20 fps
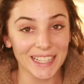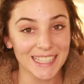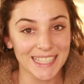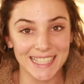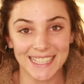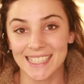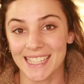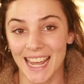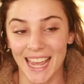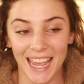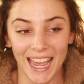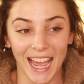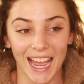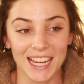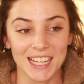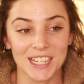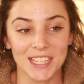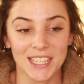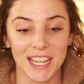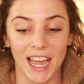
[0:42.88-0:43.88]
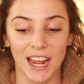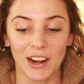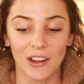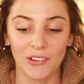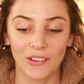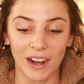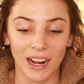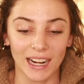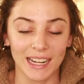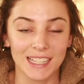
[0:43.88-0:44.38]
Today I just kind of
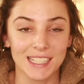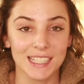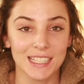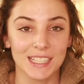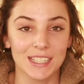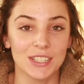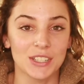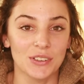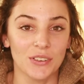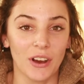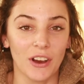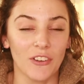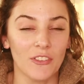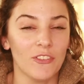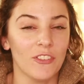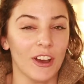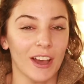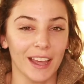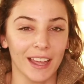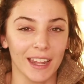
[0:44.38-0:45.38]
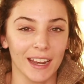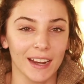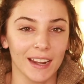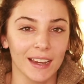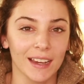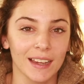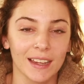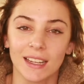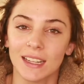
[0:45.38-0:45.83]
wanted to do a fun